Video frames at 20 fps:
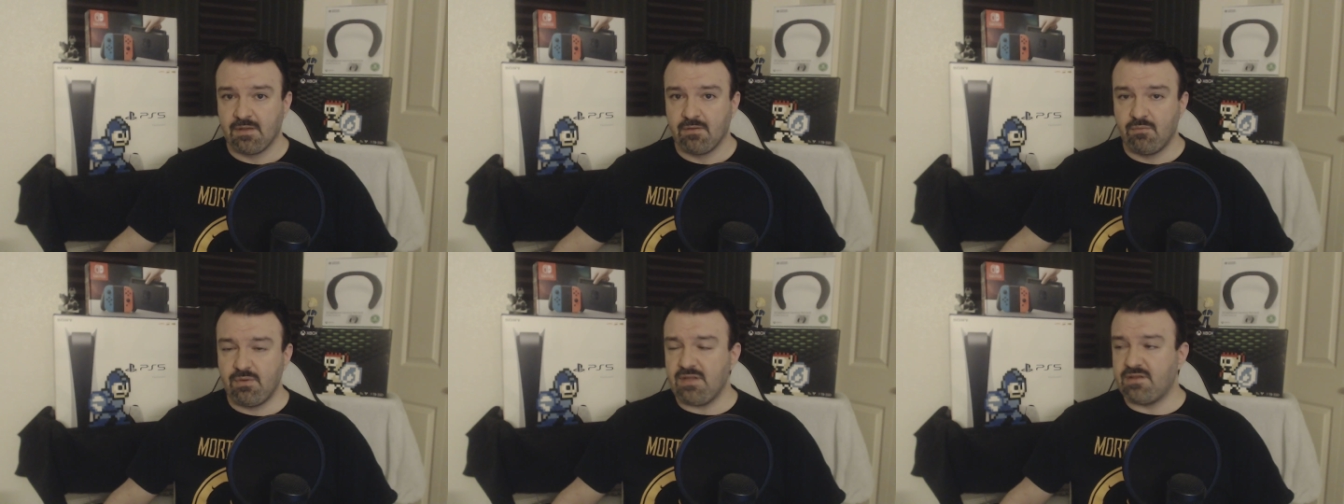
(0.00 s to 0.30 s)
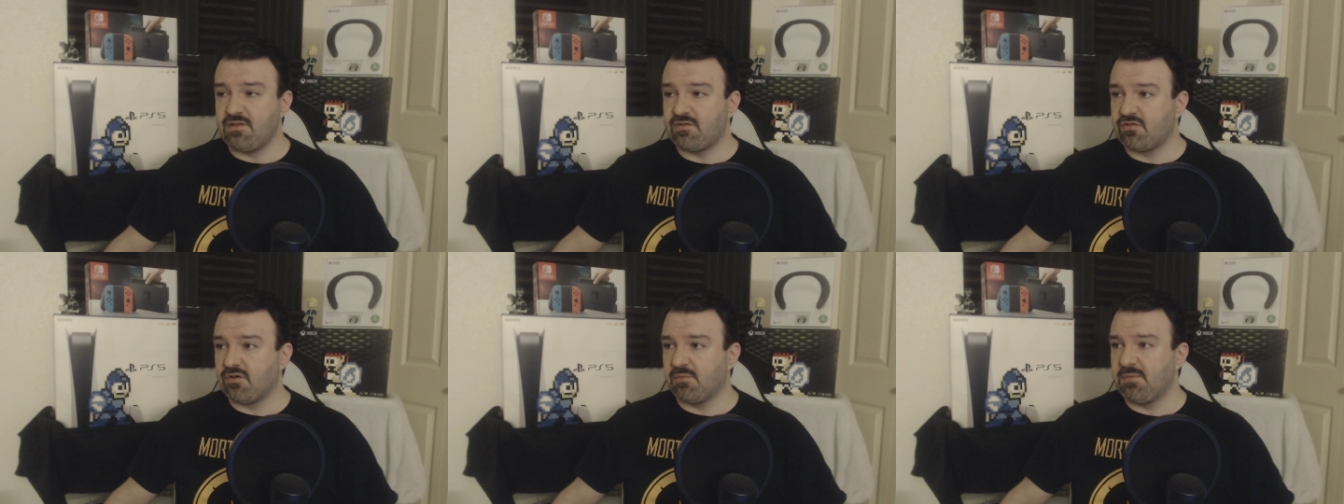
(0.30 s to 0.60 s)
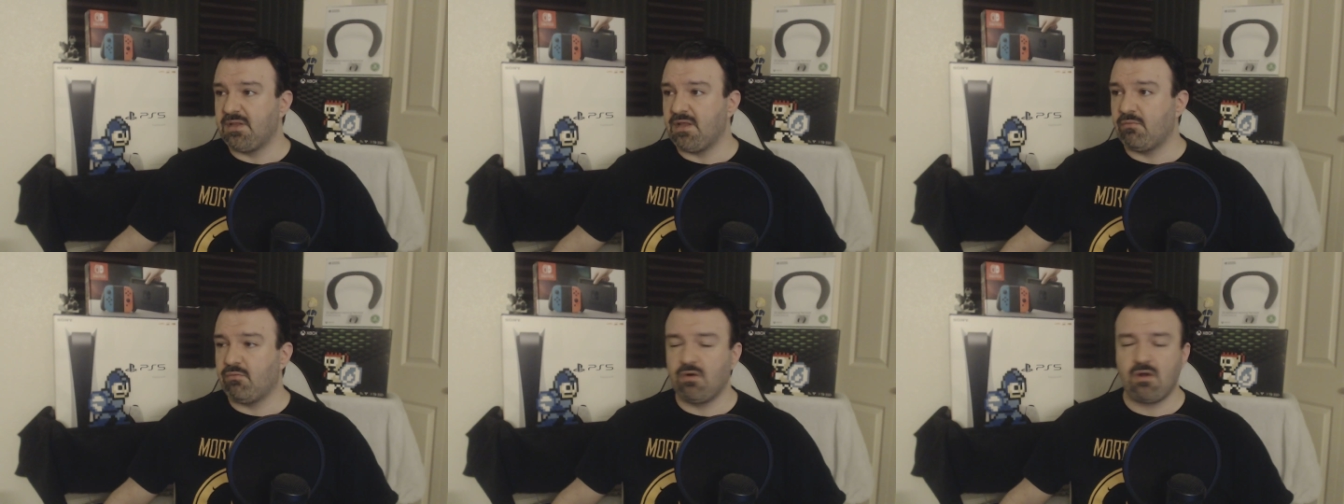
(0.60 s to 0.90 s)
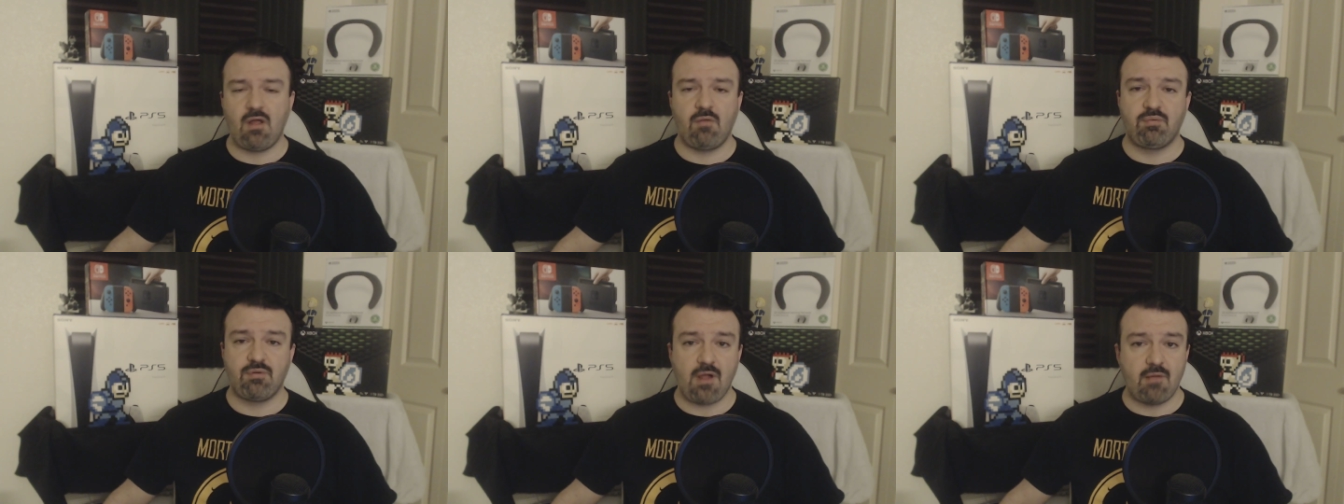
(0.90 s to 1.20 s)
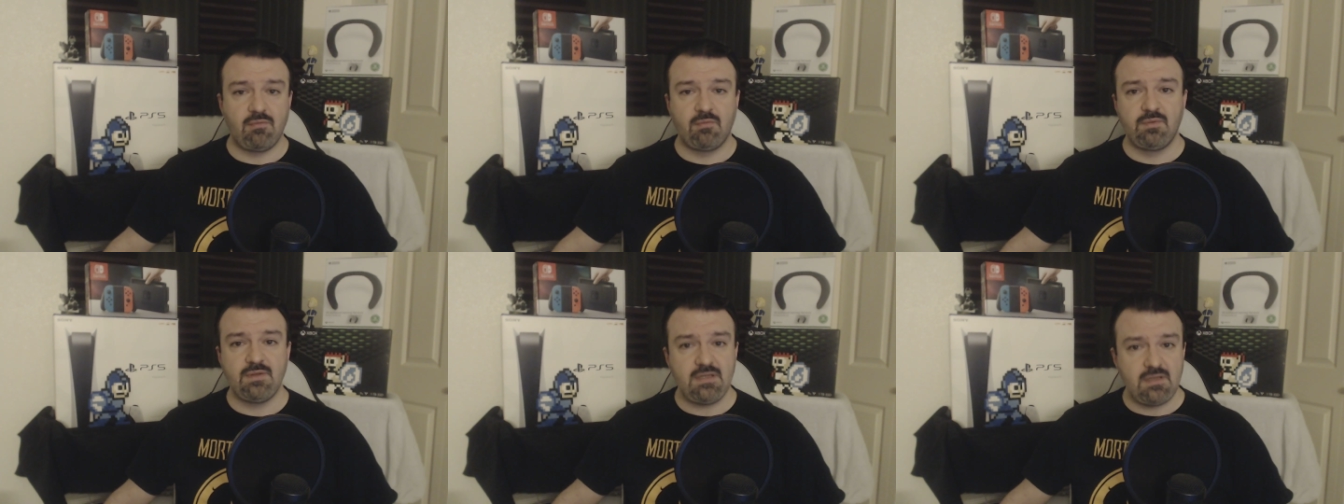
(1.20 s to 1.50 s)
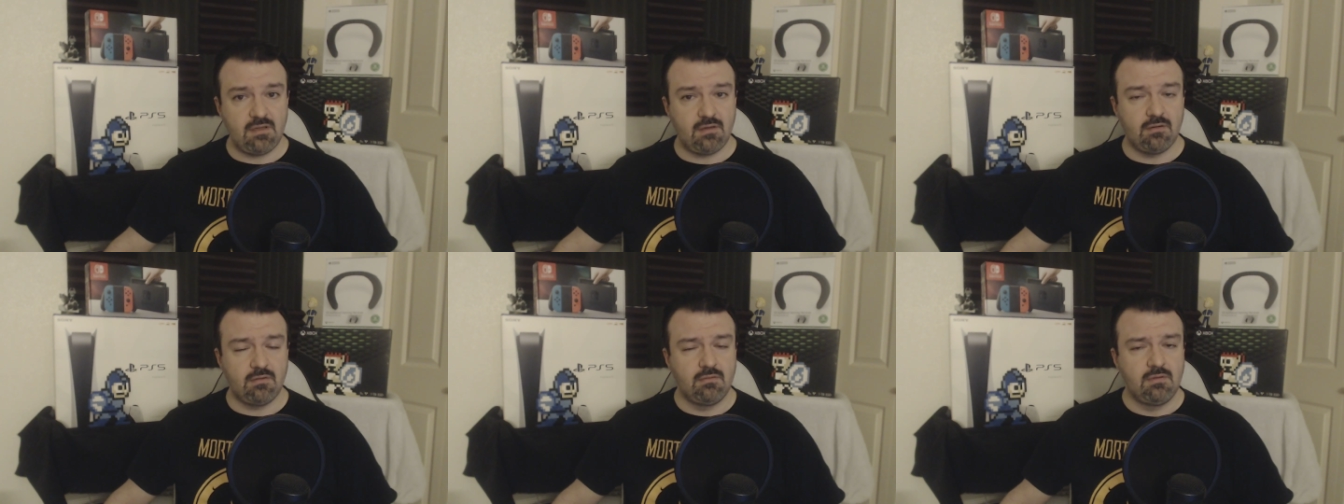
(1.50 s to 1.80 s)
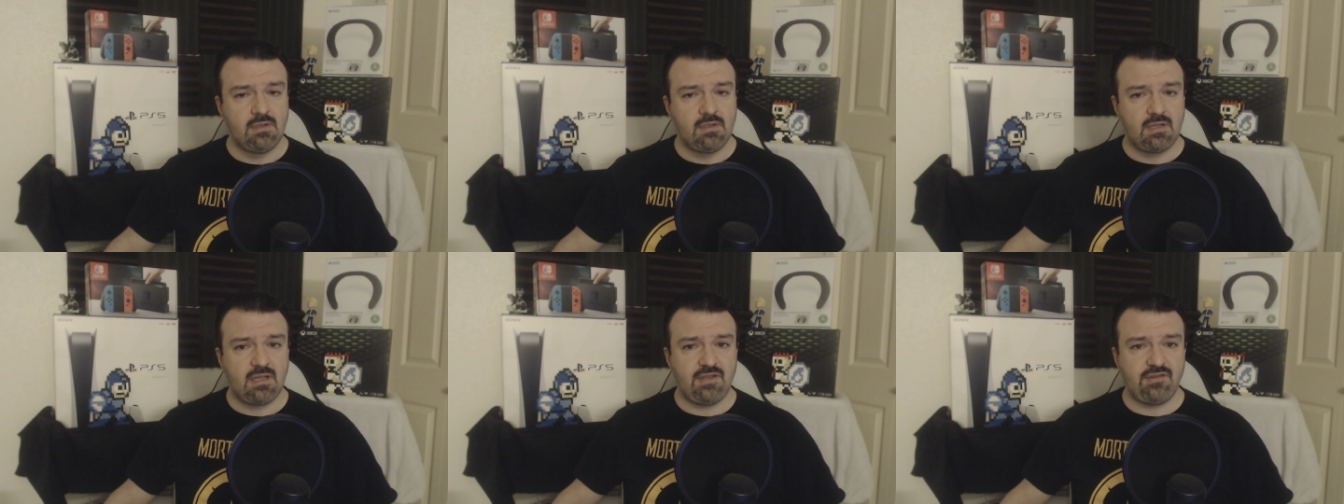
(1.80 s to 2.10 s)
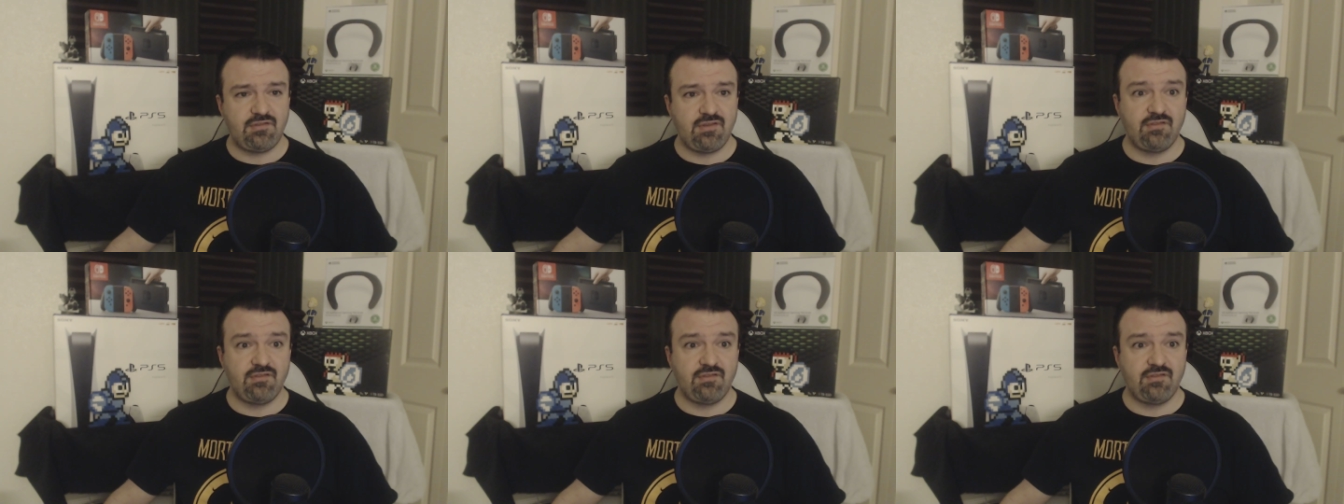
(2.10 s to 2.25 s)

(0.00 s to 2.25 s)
we had determined that what I'll probably do is,